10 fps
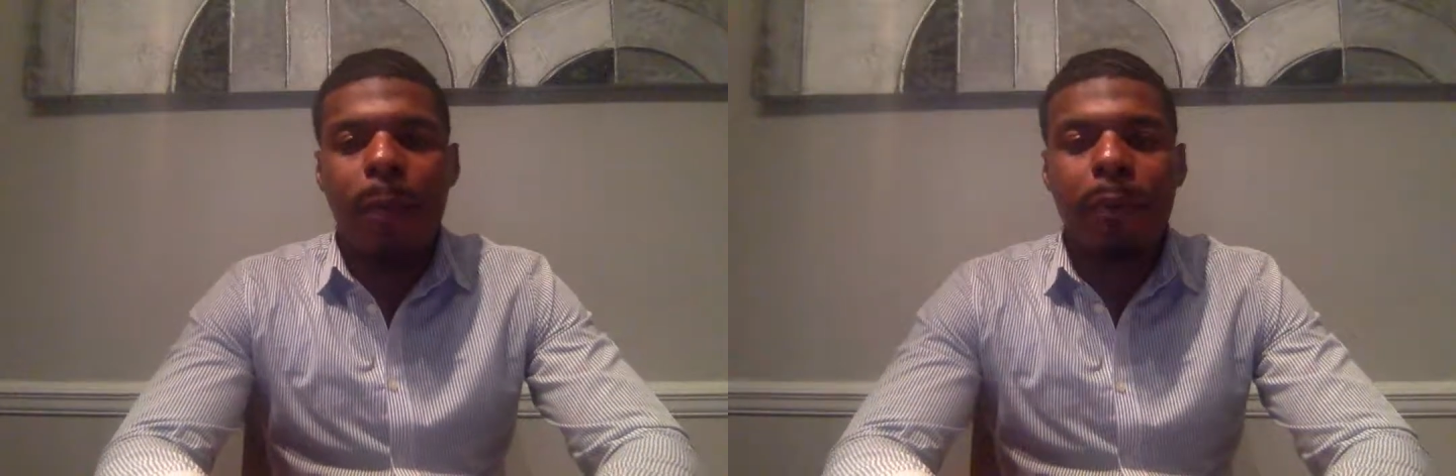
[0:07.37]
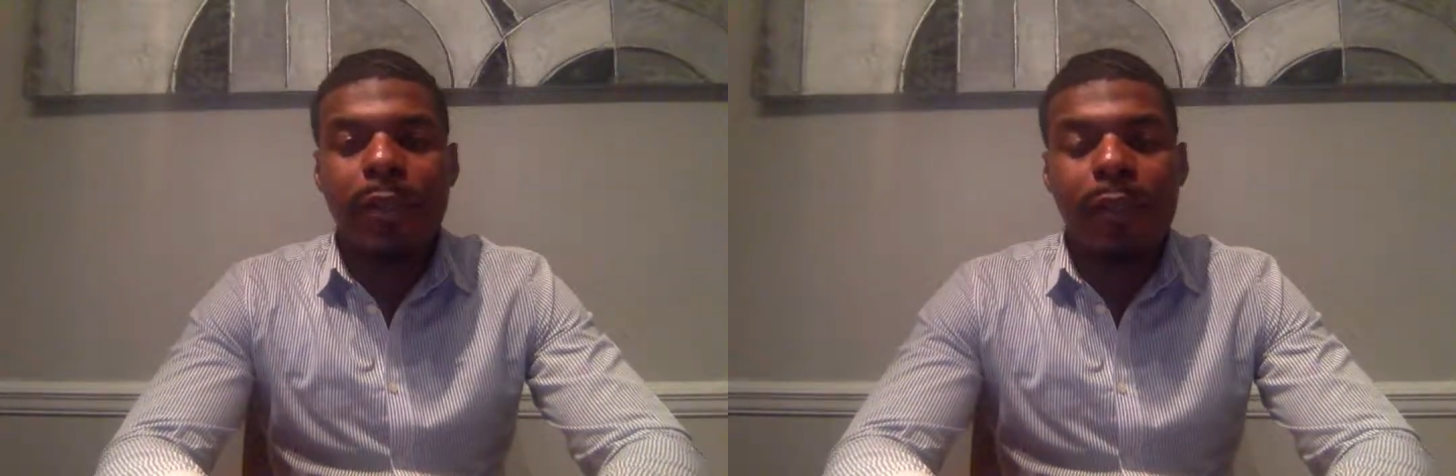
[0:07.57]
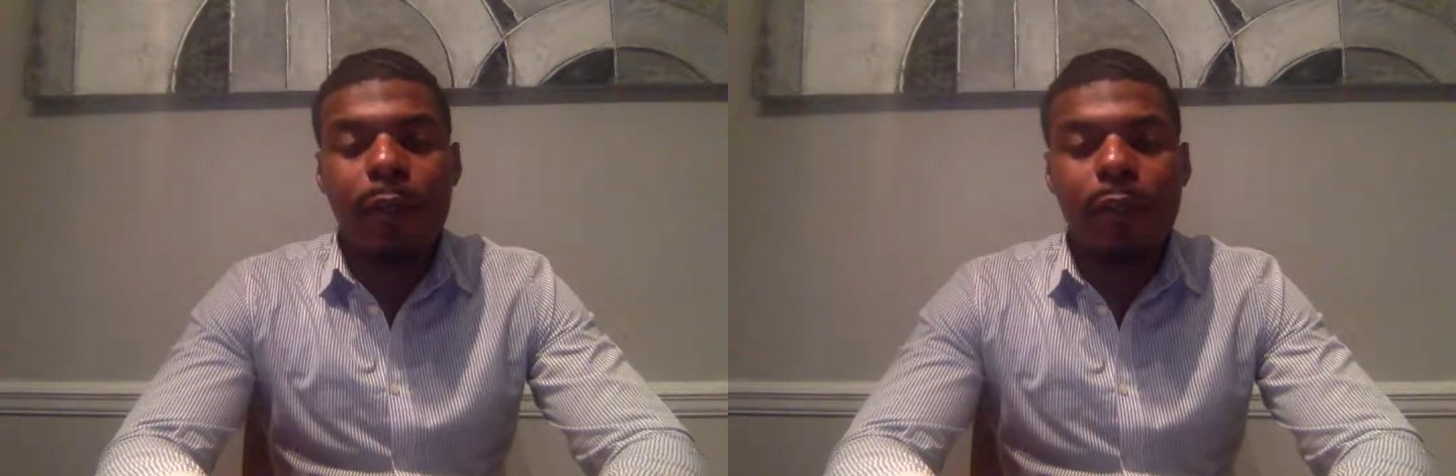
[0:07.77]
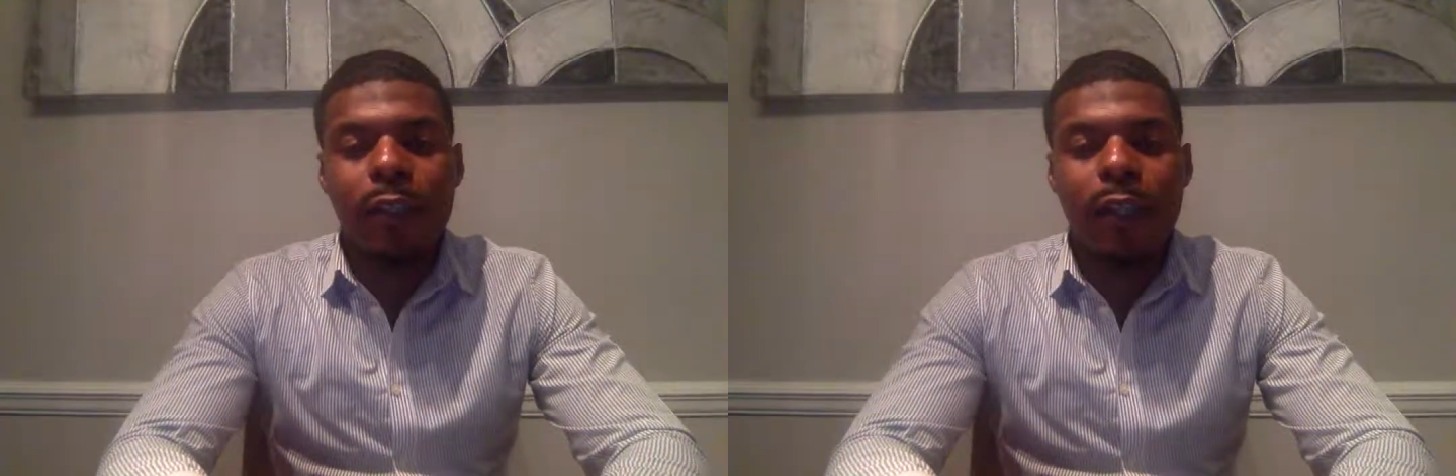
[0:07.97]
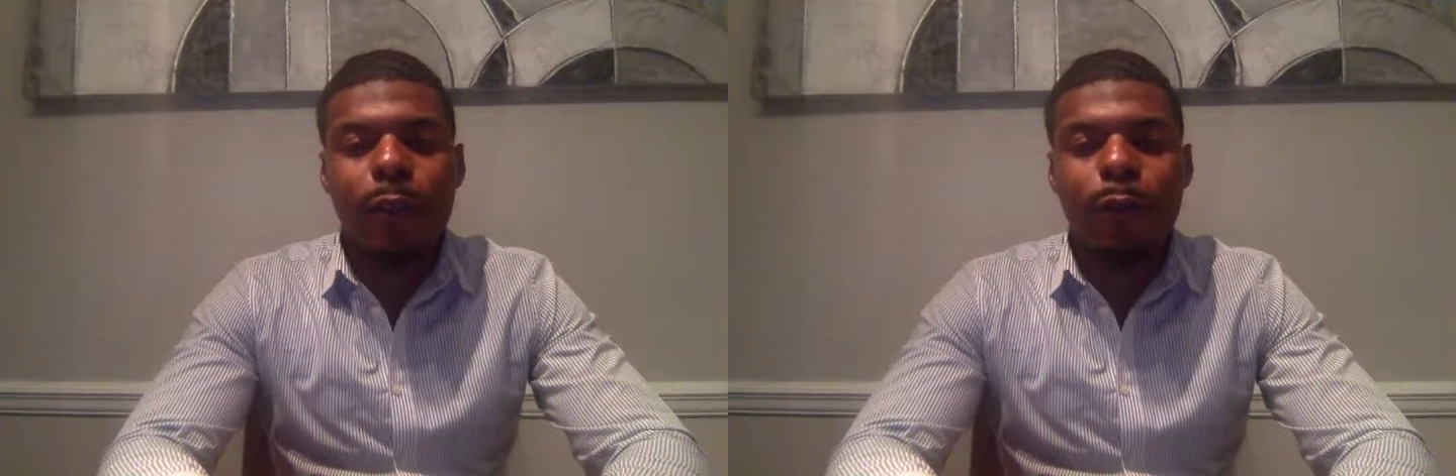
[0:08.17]
PSEL
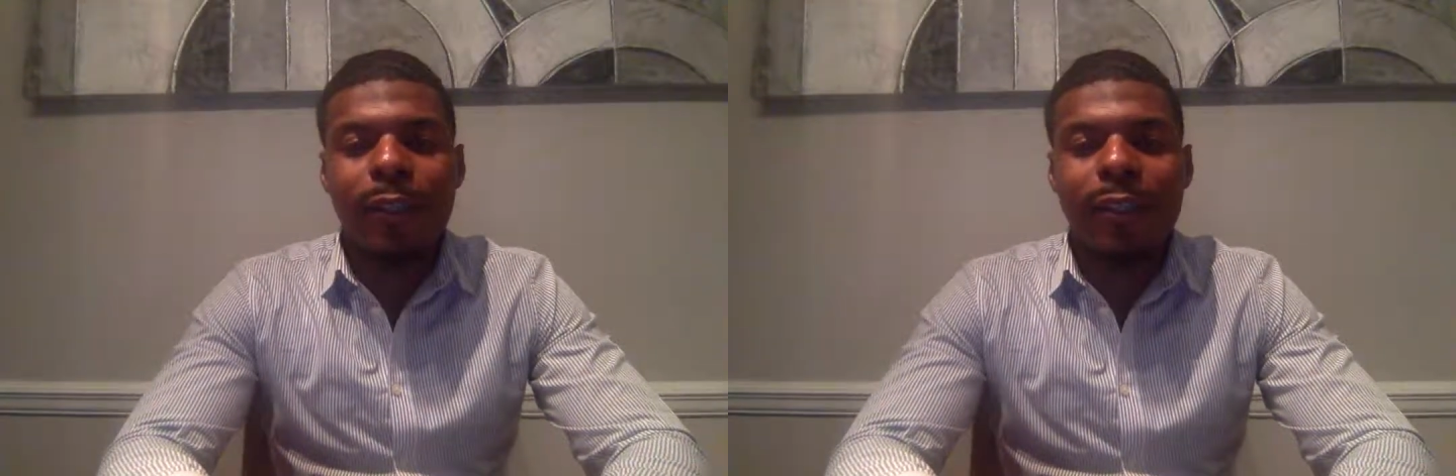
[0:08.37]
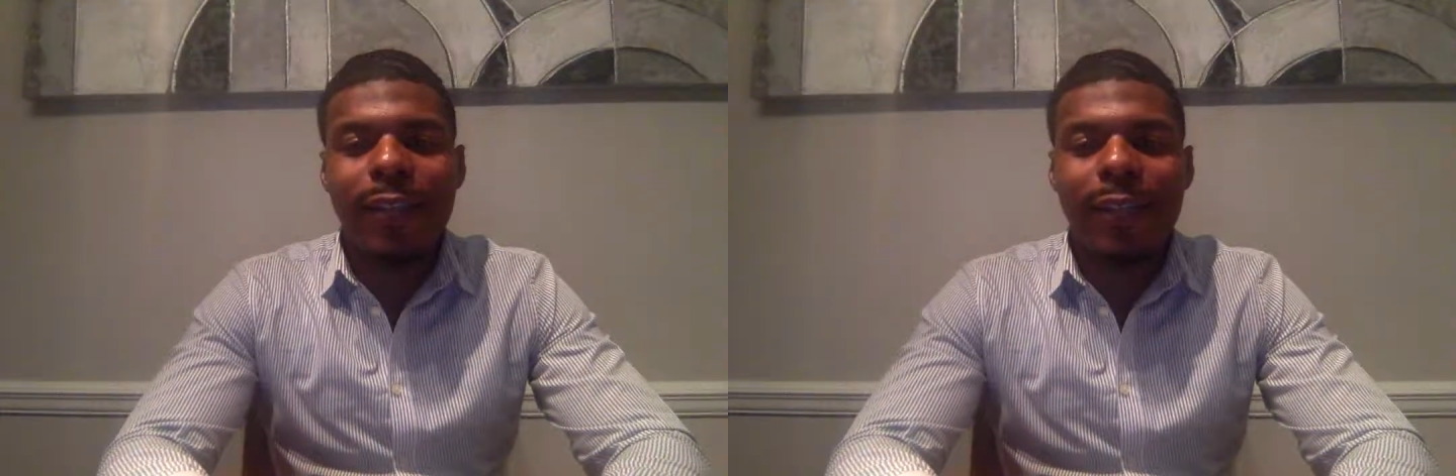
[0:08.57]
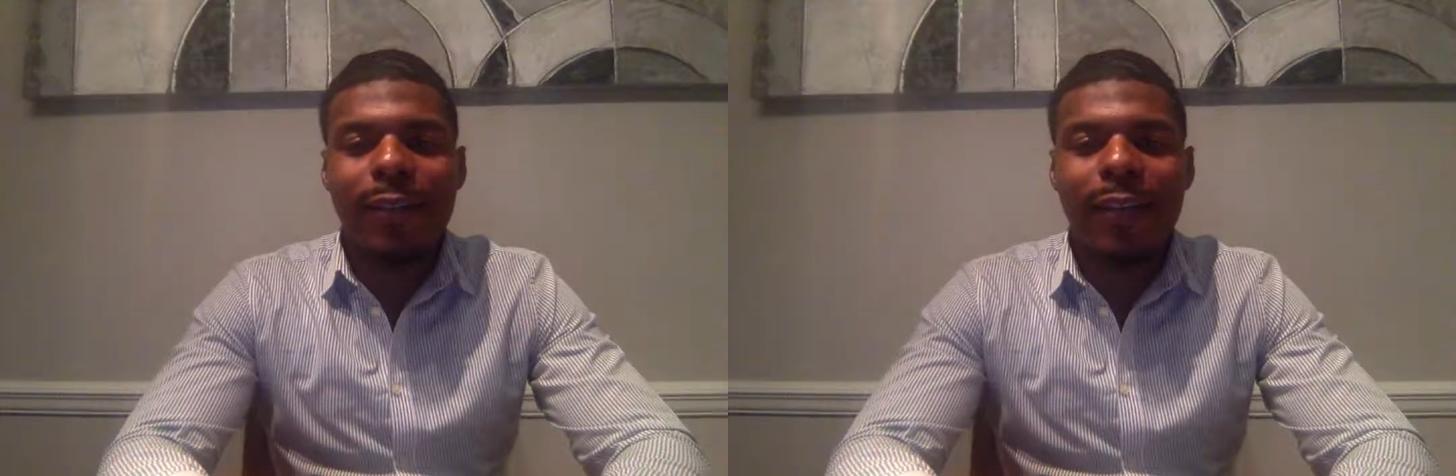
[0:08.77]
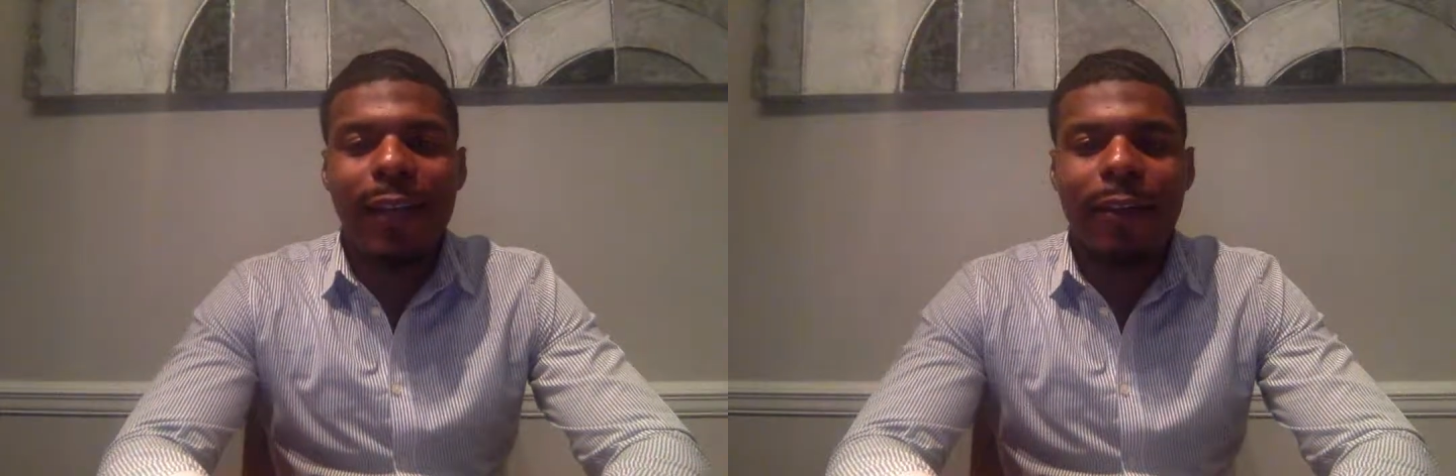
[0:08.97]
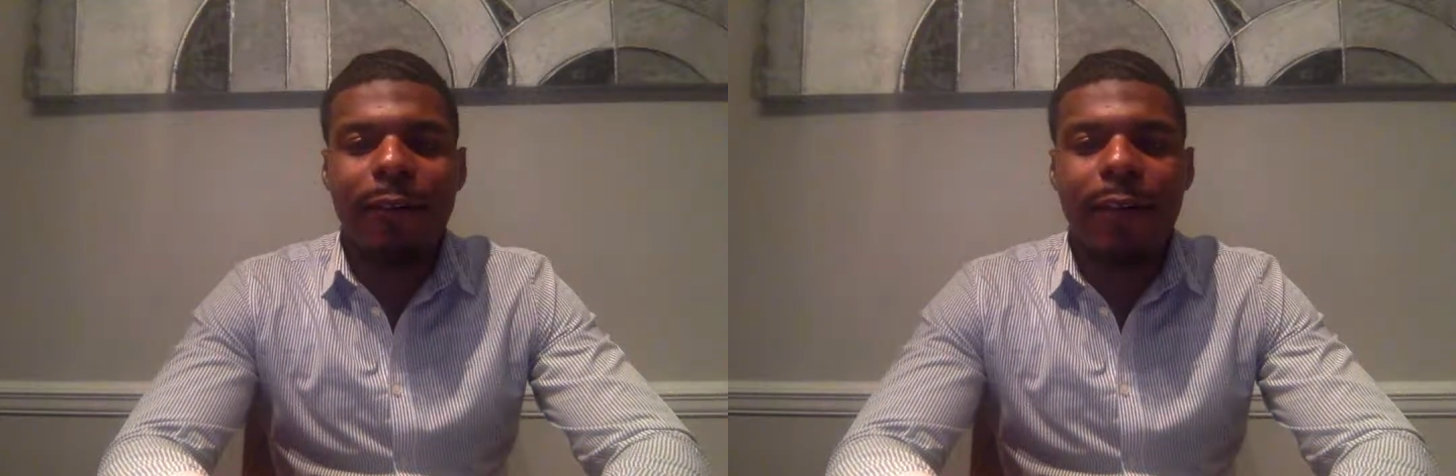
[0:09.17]
Standard 3 states
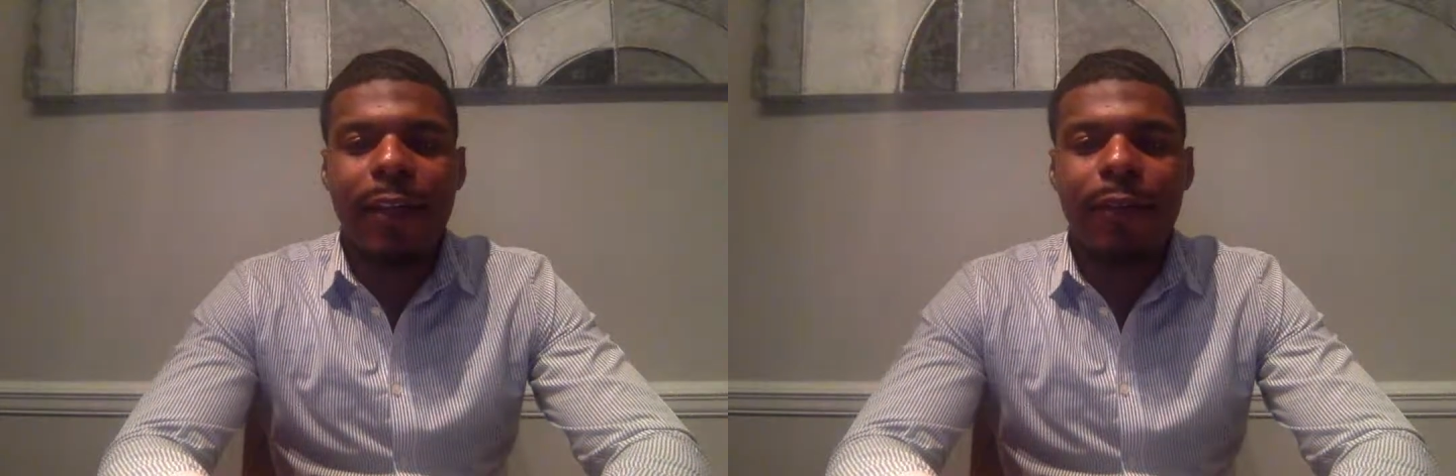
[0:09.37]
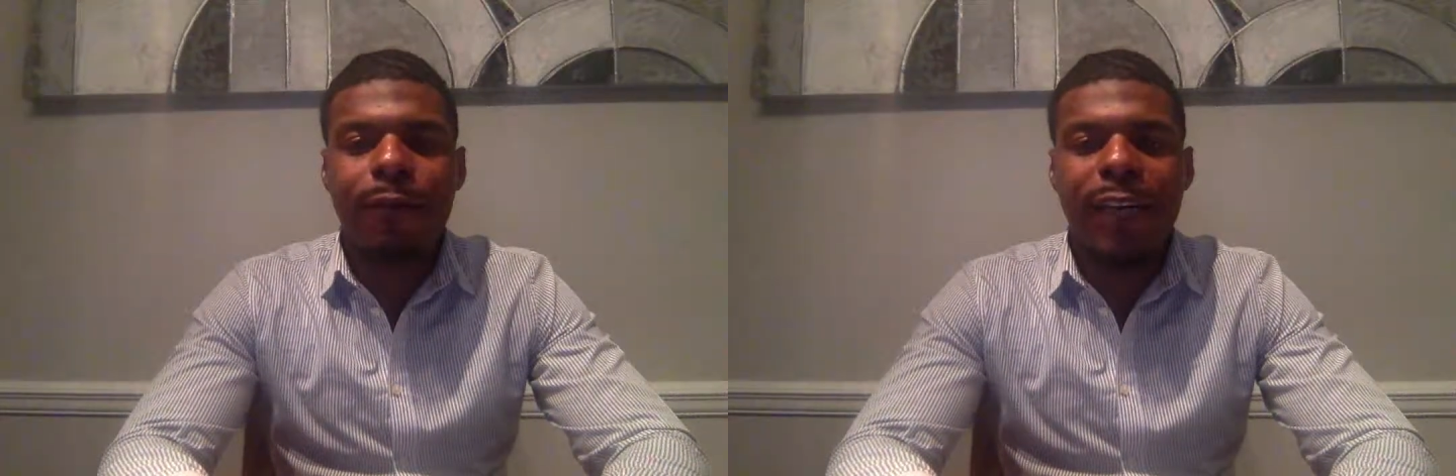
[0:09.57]
that effective